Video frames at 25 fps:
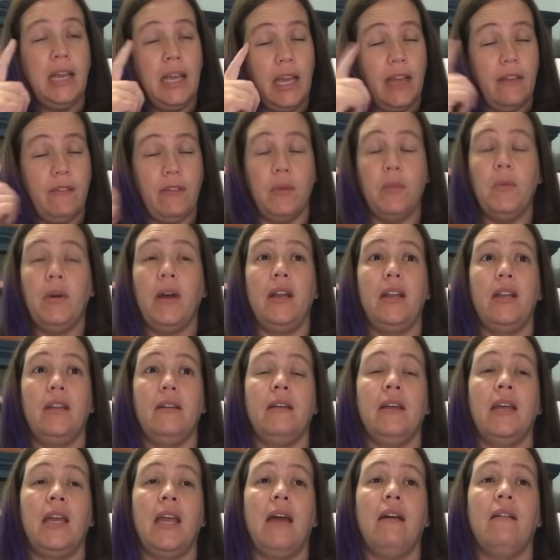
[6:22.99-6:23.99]
If you want, you
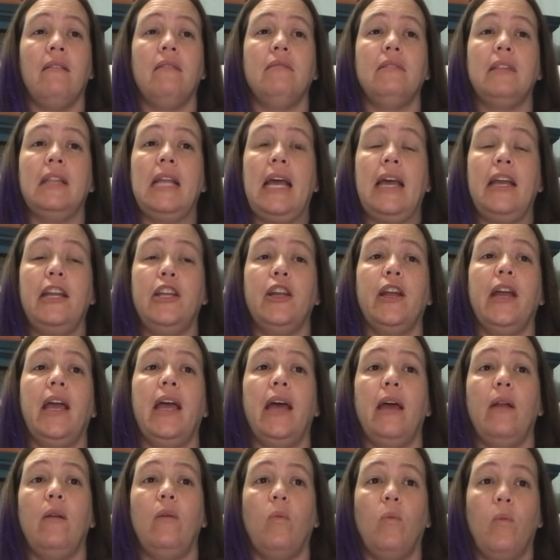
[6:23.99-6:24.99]
can count that in your
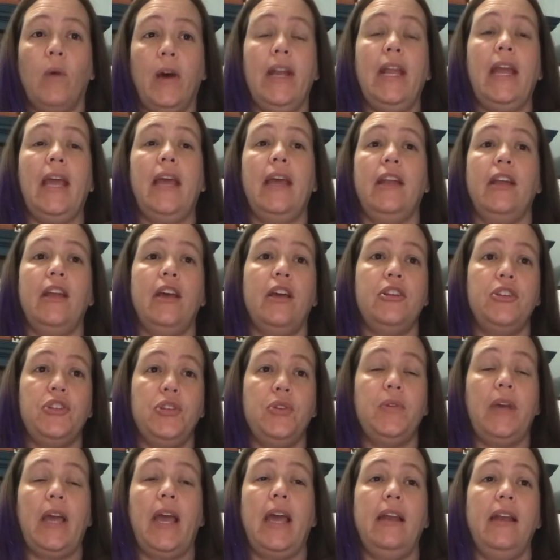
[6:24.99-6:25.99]
head, 1 and a
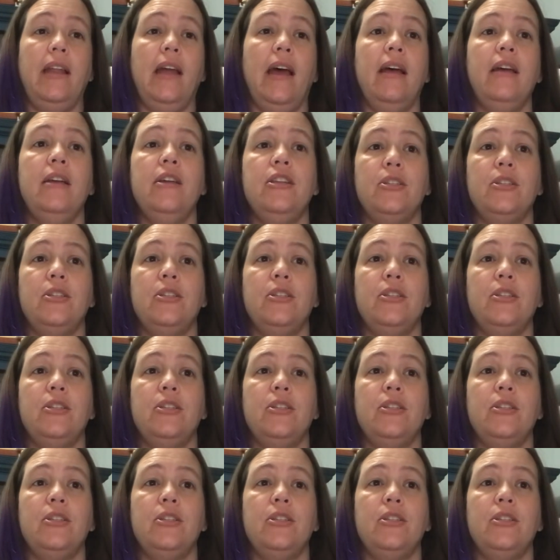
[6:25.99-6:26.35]
2 and a.